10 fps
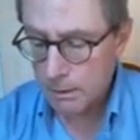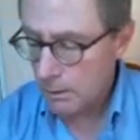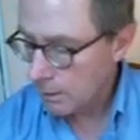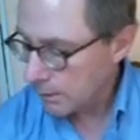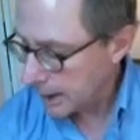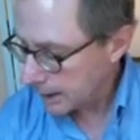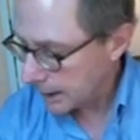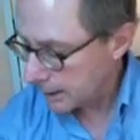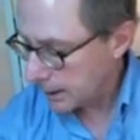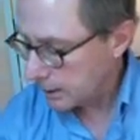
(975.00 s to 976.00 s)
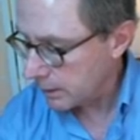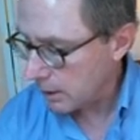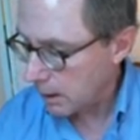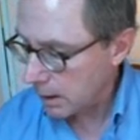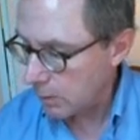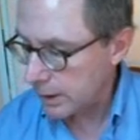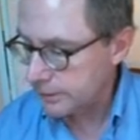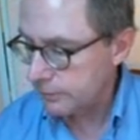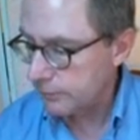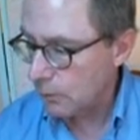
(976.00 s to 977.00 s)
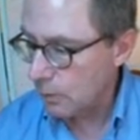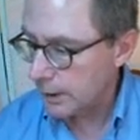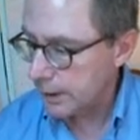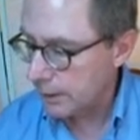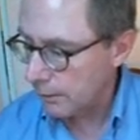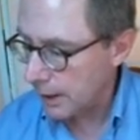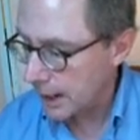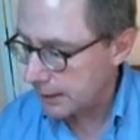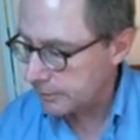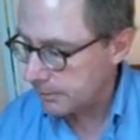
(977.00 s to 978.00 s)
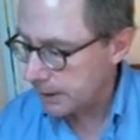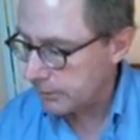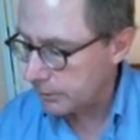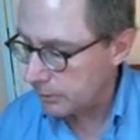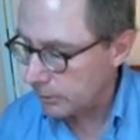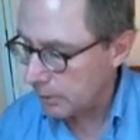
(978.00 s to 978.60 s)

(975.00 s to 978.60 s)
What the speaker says: Okay, and then question 4 here asks me to